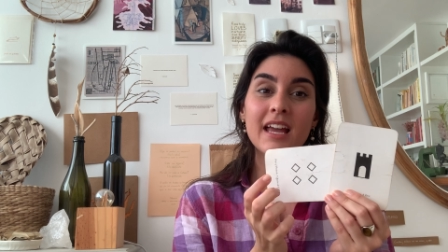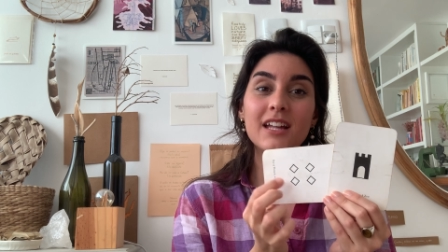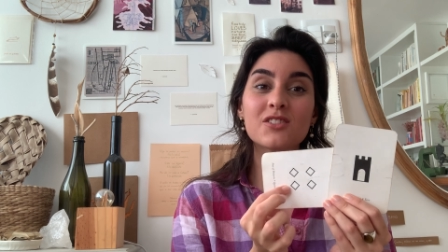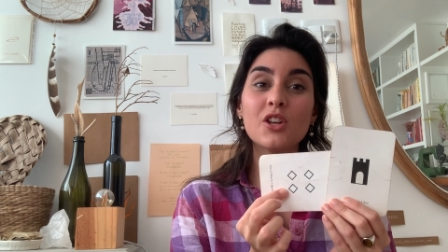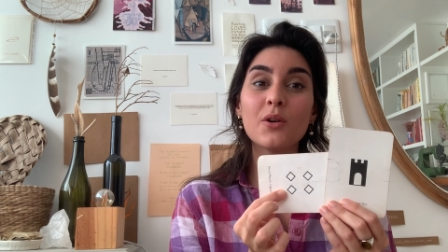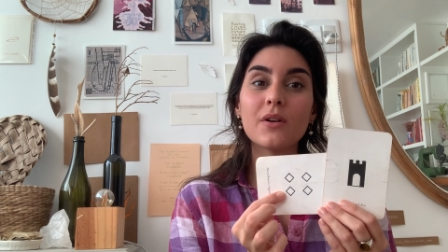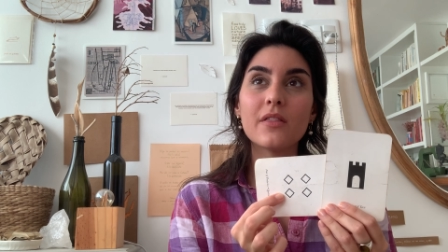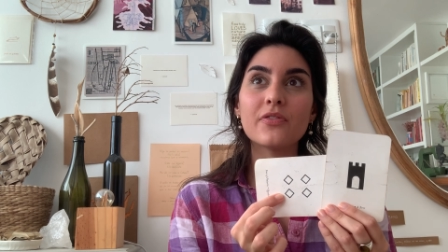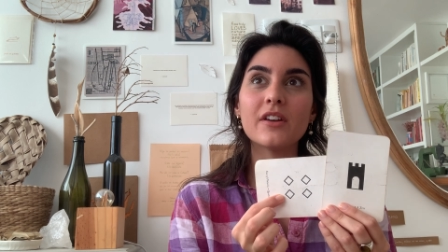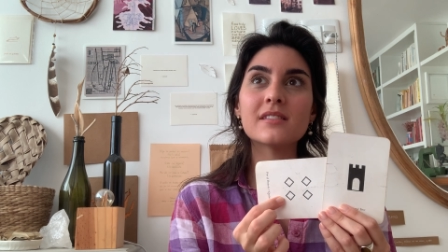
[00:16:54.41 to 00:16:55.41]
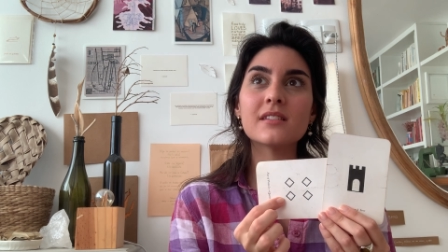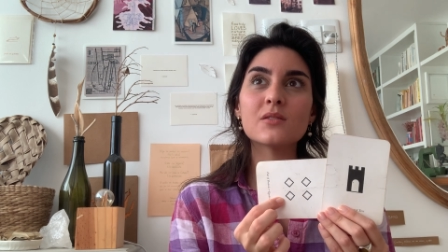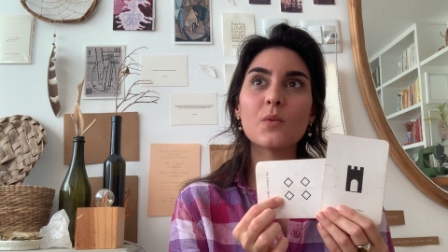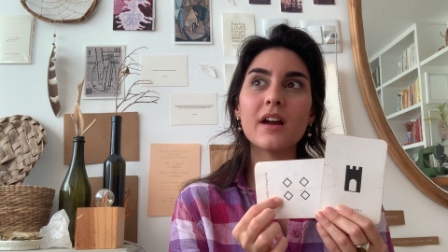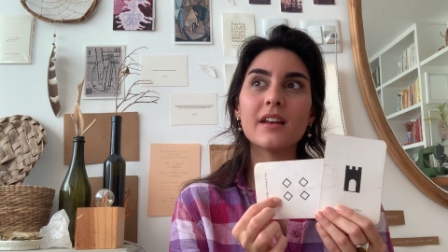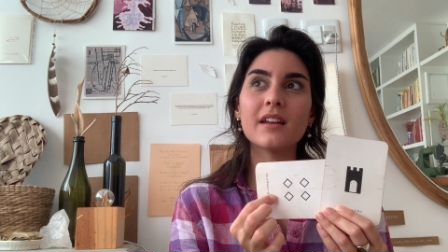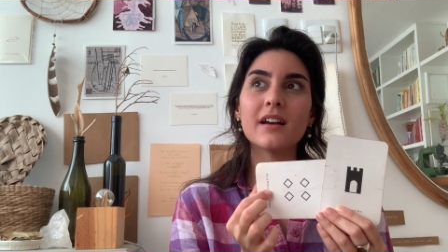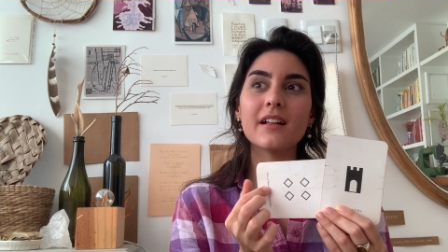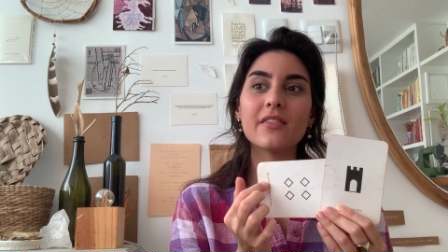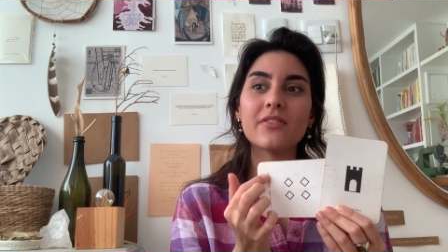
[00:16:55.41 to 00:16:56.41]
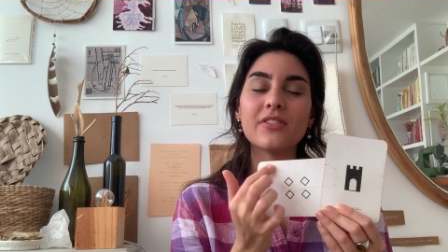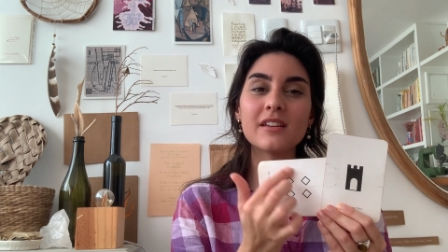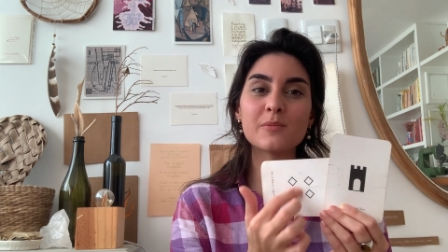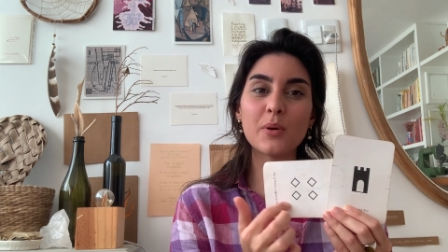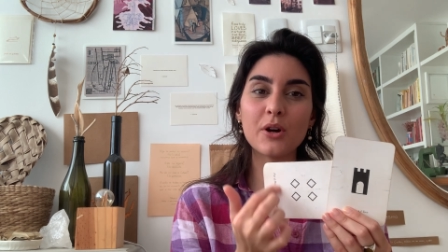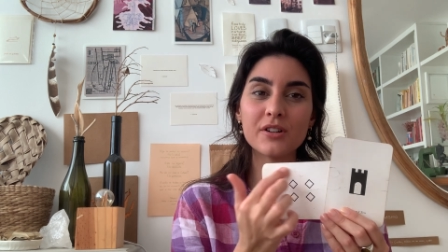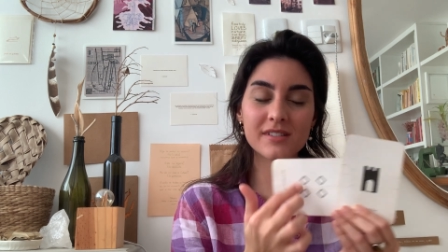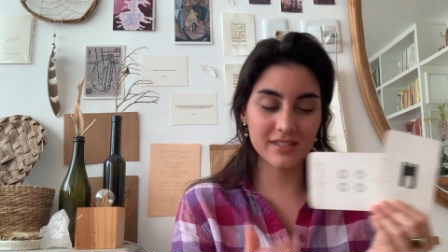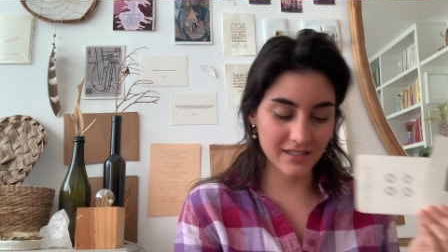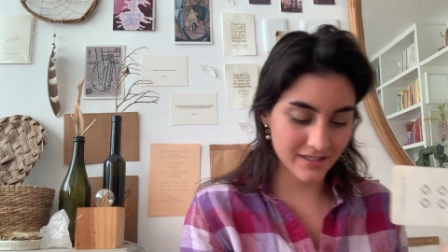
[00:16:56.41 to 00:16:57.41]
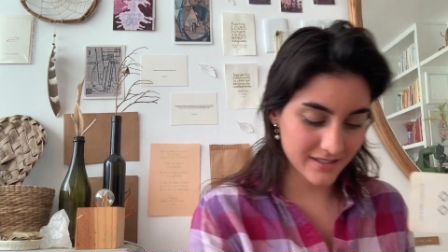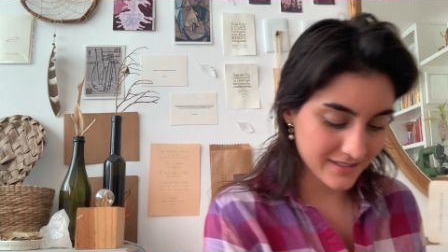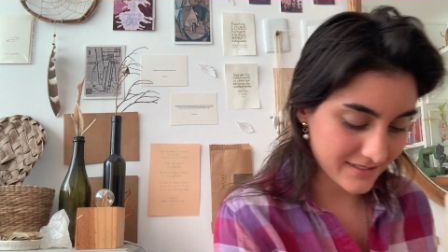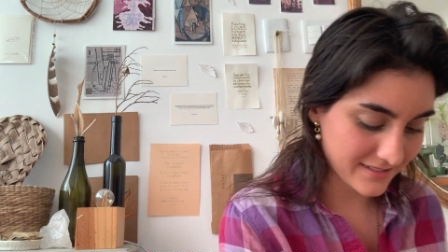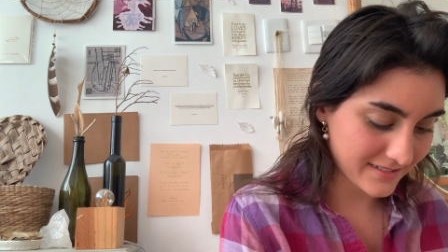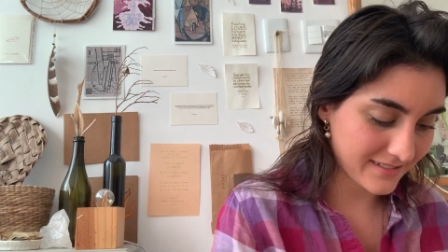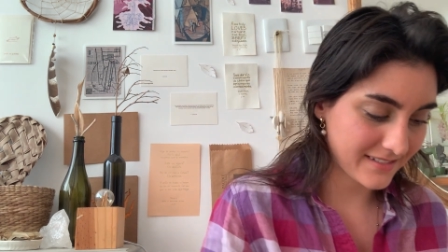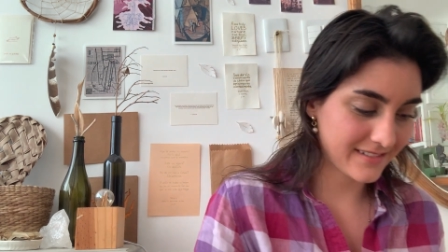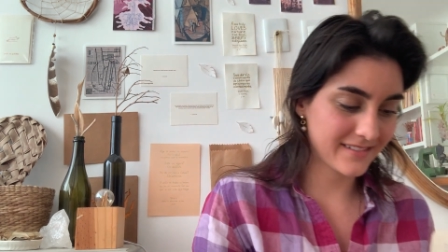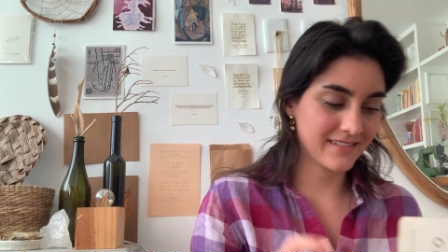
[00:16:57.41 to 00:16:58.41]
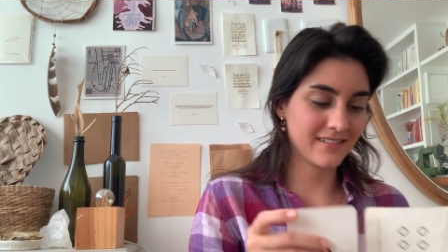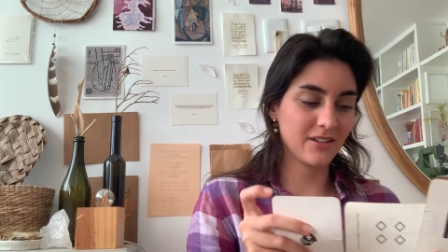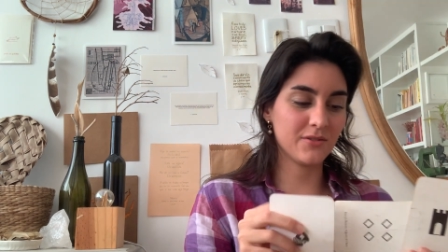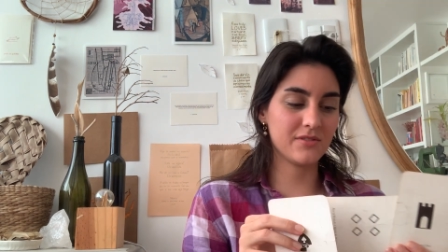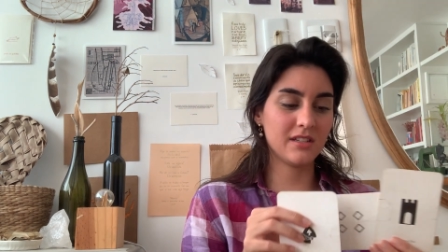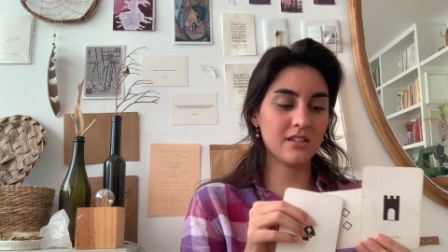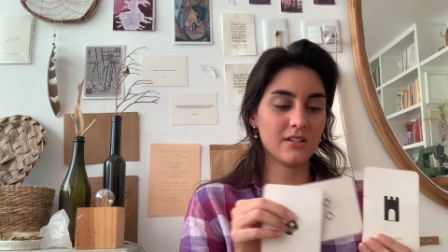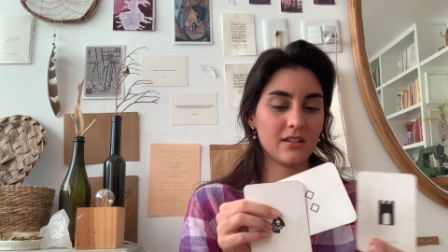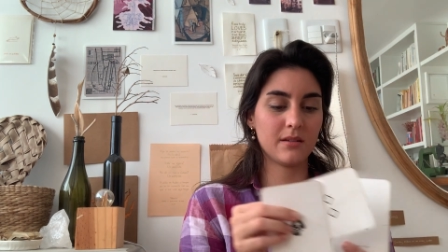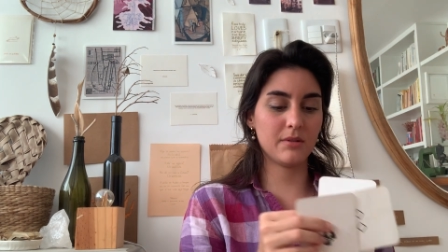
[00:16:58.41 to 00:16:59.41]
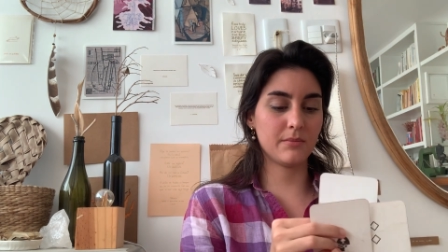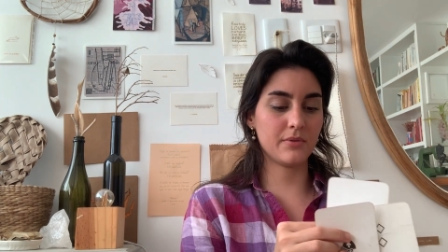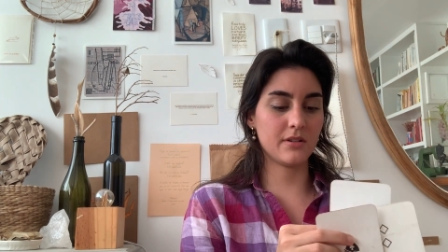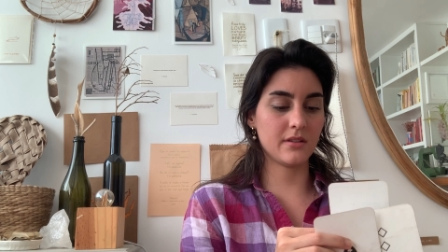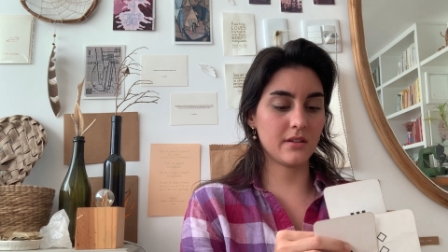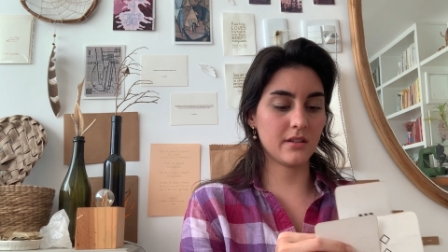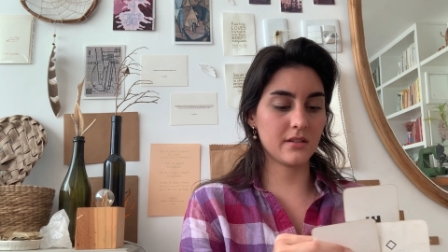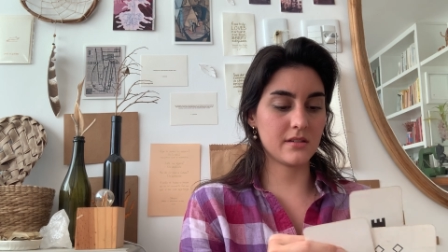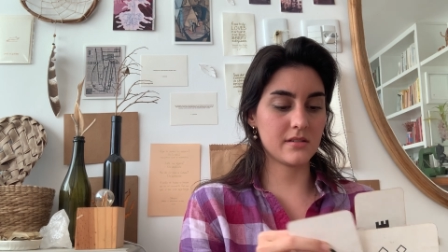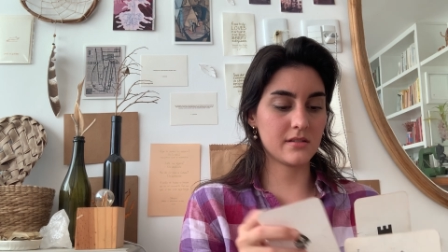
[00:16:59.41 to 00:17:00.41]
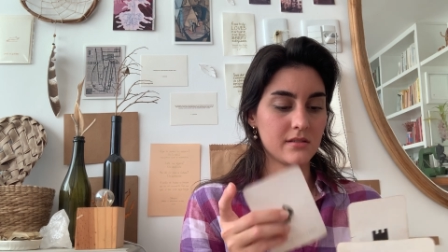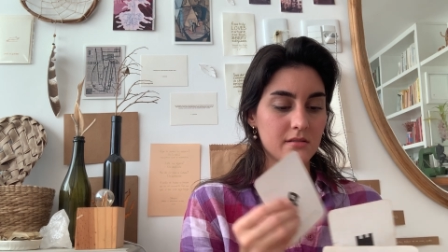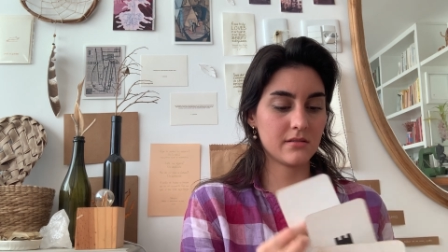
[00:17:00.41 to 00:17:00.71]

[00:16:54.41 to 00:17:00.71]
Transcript: And so this is when this person who's here, let me put it like this.